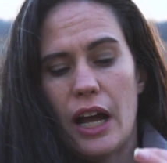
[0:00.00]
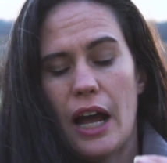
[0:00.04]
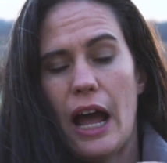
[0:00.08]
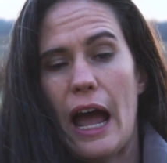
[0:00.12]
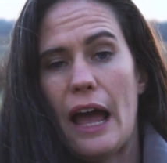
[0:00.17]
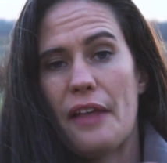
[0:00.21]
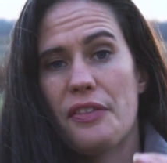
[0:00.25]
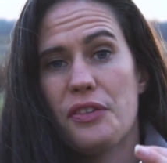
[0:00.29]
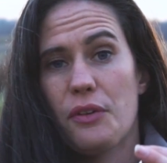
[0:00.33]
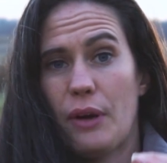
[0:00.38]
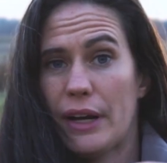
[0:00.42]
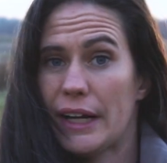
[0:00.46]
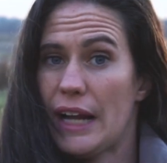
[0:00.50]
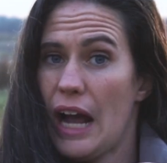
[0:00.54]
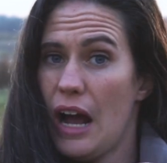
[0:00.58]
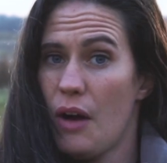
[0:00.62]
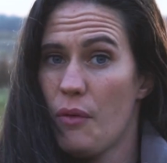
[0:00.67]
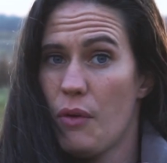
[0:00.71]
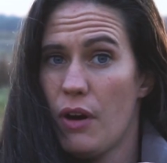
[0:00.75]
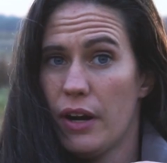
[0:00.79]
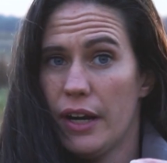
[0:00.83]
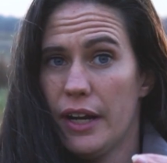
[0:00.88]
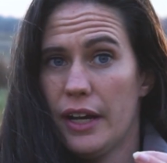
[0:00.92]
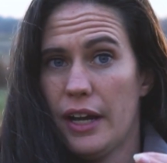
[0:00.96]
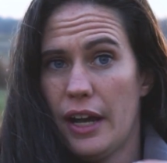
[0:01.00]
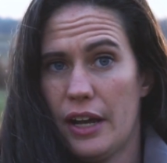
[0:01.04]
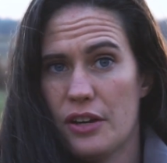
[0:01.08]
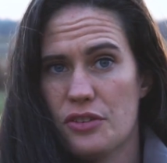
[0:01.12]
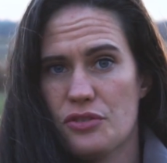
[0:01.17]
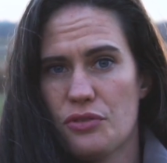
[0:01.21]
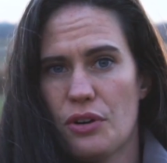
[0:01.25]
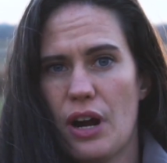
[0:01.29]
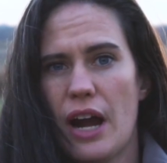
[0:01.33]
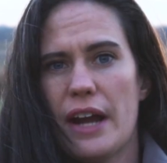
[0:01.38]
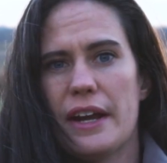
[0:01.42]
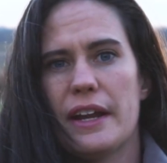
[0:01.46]
And so I got one and
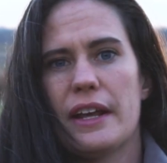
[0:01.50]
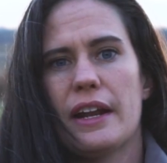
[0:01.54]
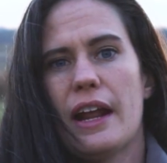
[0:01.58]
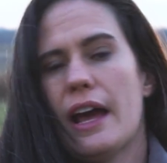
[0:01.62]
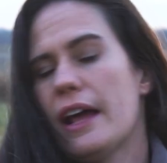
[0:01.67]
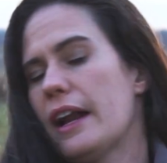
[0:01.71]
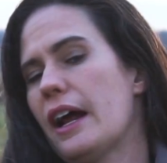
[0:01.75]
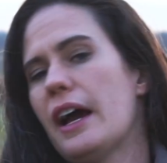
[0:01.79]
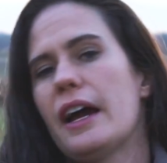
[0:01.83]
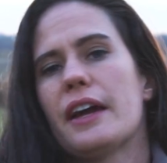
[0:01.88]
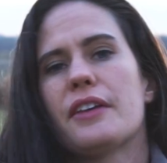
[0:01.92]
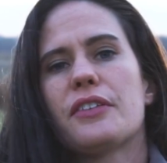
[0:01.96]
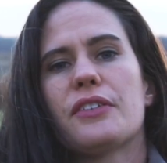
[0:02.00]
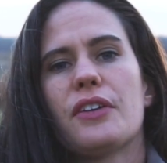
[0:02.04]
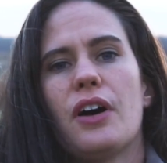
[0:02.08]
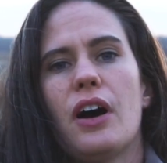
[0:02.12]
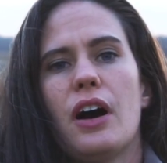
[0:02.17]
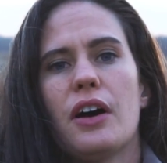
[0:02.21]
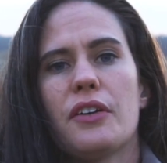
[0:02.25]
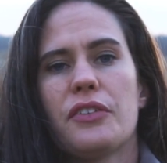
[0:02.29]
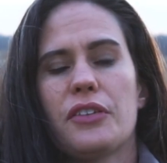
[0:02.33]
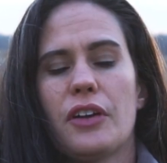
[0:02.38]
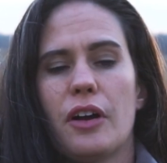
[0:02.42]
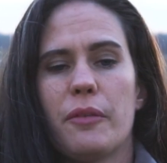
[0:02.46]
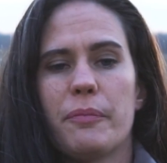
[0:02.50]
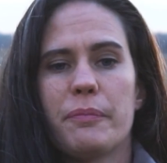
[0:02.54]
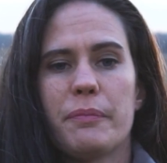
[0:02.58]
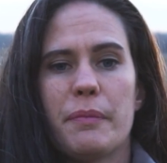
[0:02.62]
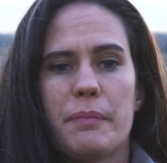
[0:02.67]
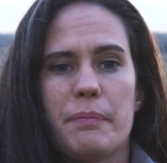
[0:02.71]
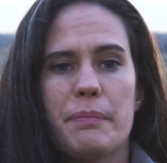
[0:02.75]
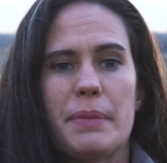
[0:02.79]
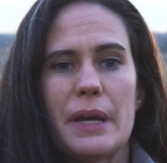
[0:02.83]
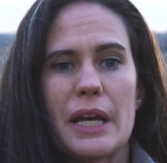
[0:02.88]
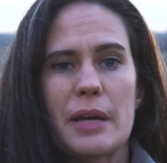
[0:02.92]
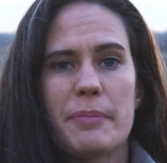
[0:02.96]
tried it, and I saw
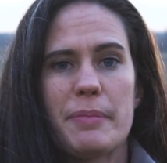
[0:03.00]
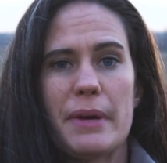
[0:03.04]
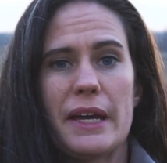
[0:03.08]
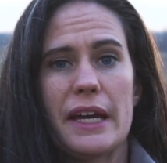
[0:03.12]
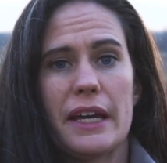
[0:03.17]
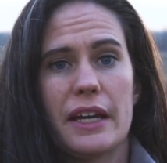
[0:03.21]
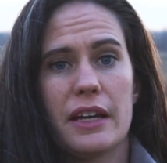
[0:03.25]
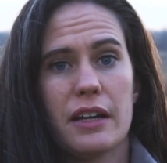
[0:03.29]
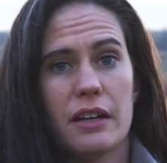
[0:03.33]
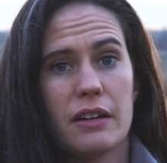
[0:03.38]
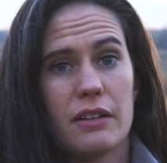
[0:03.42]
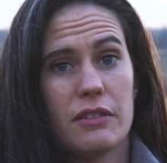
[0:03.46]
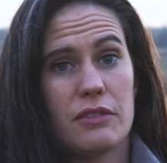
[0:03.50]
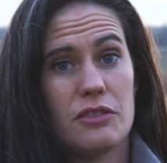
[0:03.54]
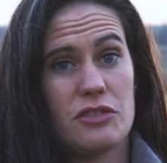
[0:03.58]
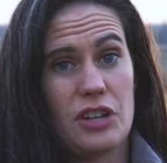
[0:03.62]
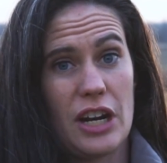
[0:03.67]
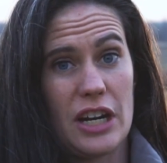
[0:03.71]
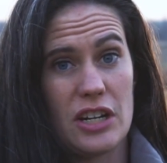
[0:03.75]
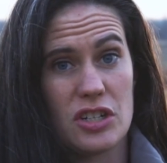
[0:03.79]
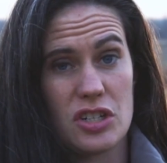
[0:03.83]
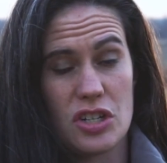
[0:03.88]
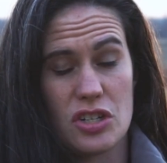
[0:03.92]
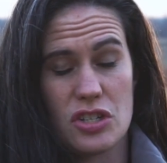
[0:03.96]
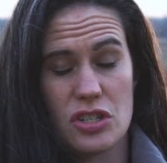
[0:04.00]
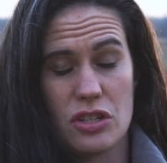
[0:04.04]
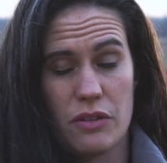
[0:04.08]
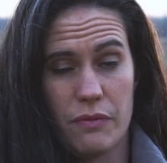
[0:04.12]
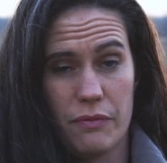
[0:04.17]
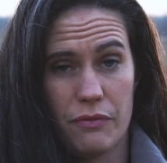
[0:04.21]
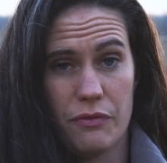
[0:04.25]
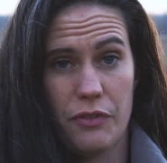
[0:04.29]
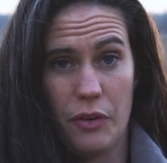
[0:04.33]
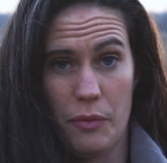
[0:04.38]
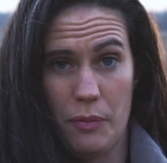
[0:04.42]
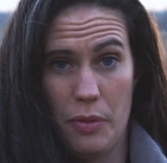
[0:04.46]
some big changes
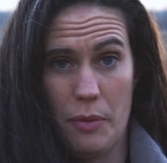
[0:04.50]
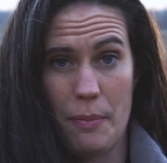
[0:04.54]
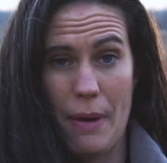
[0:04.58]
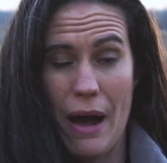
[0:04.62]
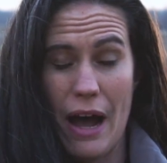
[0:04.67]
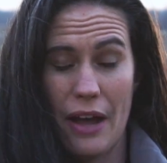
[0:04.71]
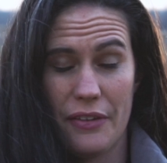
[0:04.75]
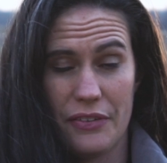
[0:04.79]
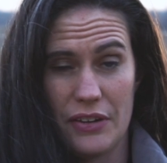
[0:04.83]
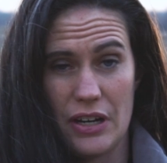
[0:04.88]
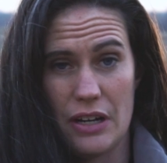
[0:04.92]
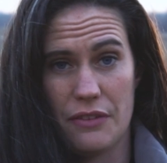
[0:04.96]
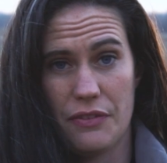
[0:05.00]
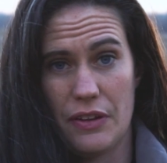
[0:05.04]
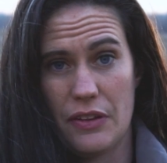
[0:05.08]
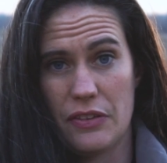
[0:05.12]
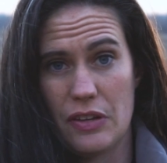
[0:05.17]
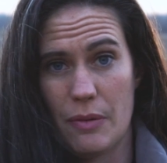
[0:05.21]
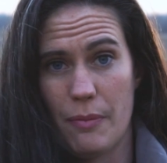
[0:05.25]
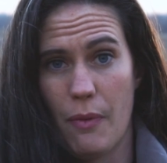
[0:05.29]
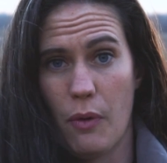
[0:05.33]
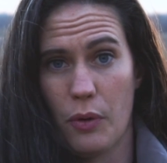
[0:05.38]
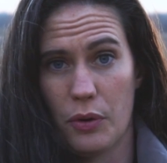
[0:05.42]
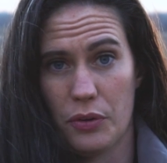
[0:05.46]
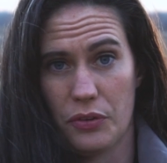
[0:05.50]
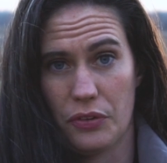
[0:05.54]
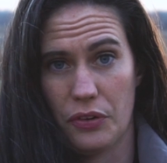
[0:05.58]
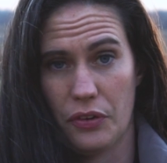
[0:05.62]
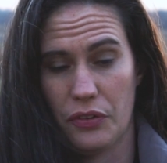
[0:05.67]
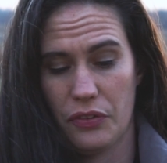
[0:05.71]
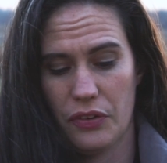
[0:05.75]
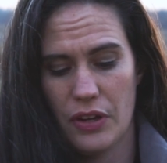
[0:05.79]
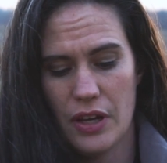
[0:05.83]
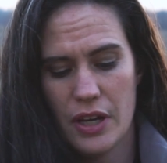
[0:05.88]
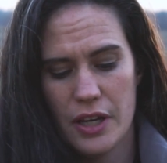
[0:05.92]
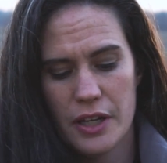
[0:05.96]
for the positive in some
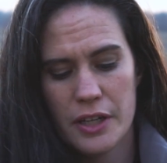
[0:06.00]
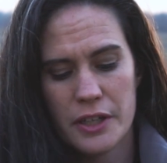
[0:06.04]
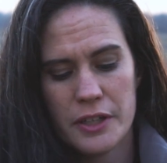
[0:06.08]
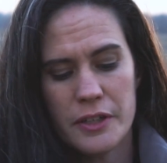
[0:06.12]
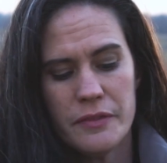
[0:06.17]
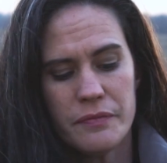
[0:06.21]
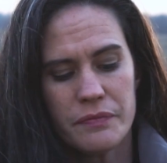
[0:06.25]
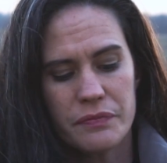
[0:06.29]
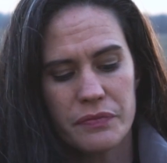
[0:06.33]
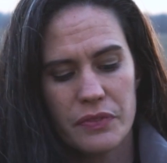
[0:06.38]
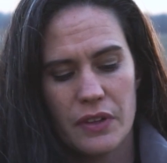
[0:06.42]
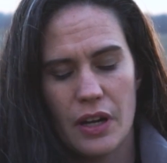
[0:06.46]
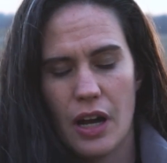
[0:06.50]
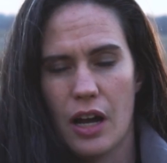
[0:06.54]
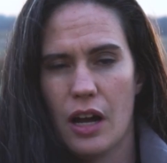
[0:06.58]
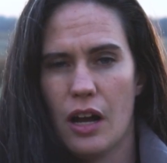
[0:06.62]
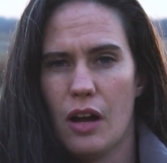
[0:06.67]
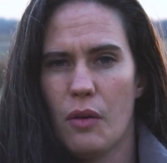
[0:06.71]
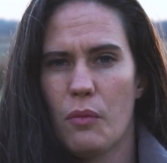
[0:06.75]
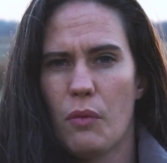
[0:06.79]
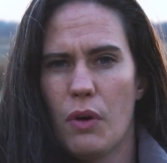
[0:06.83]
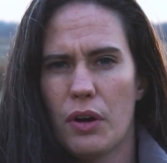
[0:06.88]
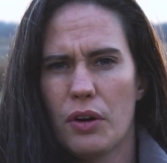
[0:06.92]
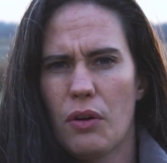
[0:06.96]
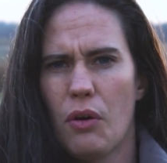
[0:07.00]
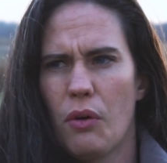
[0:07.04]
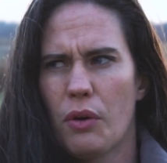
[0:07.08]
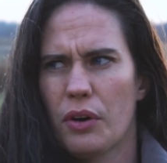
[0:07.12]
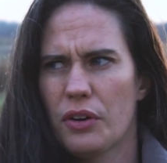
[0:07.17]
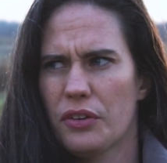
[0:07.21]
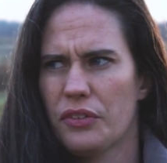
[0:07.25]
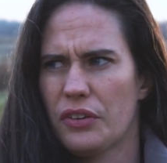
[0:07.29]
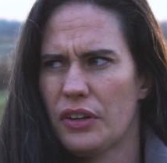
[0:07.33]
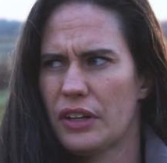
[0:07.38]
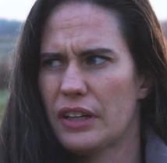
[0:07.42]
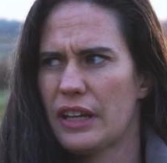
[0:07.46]
horses. One
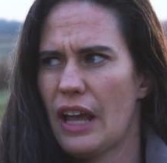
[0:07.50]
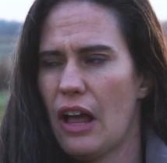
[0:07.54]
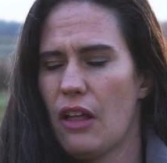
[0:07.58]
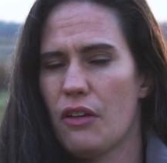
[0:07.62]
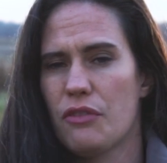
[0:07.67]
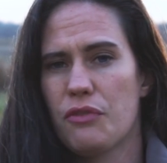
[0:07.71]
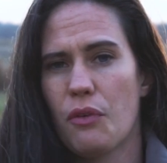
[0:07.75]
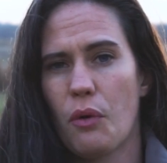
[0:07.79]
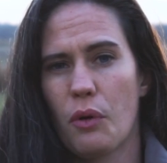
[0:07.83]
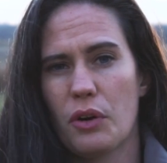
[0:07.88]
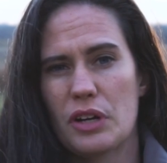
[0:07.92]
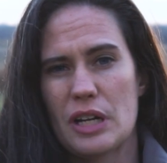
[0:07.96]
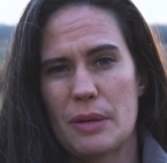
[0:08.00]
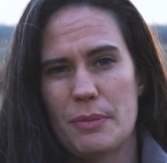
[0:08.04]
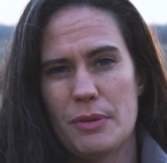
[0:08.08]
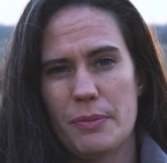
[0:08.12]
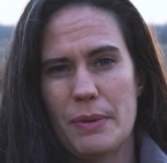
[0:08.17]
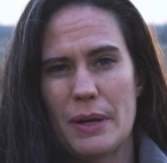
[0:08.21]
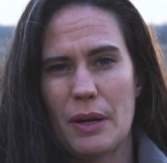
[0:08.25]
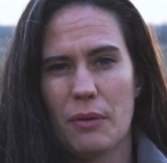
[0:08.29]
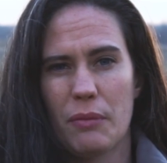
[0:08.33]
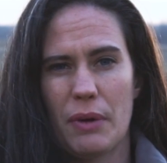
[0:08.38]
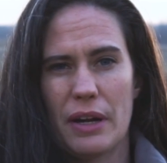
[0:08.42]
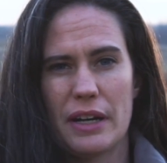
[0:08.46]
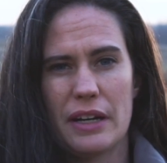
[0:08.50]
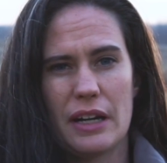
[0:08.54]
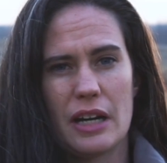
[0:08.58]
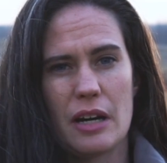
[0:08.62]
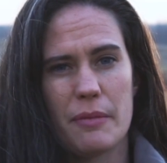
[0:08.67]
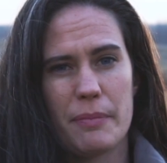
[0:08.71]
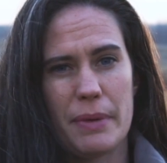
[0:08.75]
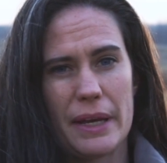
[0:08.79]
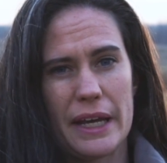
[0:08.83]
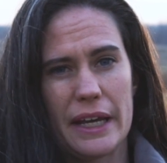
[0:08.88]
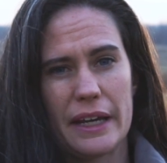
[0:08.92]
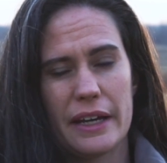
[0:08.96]
horse in California was being ridden in
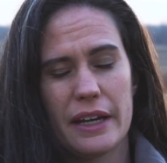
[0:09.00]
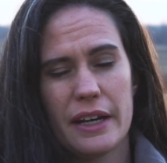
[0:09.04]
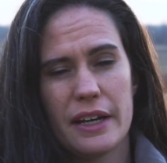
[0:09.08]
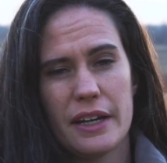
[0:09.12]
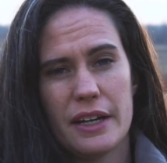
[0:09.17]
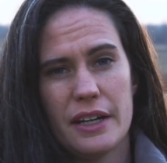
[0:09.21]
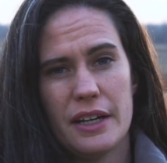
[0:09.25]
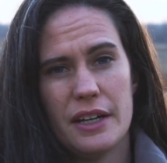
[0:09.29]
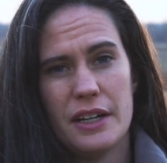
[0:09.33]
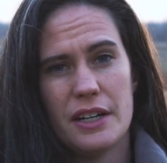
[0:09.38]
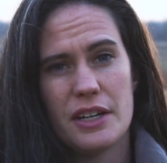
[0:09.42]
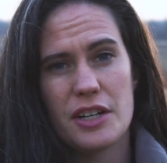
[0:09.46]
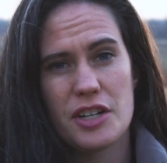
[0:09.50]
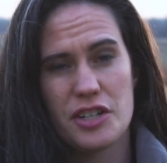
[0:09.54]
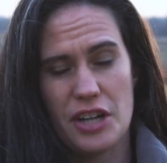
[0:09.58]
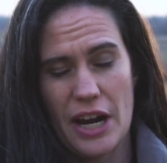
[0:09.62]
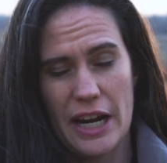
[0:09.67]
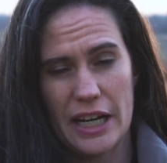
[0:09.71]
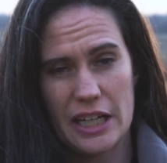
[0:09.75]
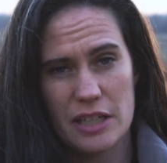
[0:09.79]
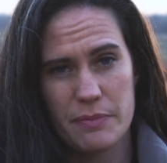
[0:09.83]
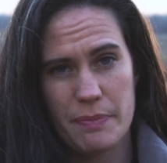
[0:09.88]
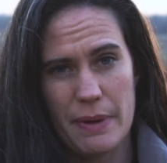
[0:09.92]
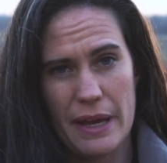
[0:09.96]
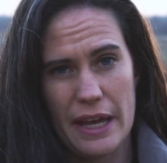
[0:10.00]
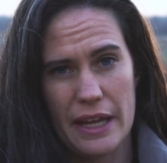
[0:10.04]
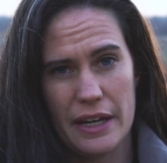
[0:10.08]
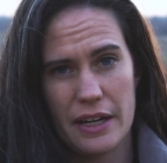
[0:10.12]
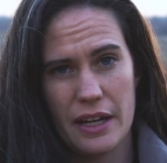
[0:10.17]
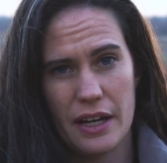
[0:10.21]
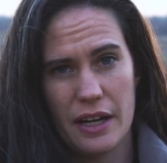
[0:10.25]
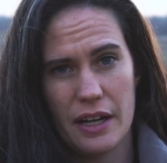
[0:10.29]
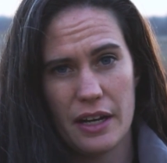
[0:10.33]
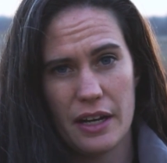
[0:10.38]
a big shanked bit,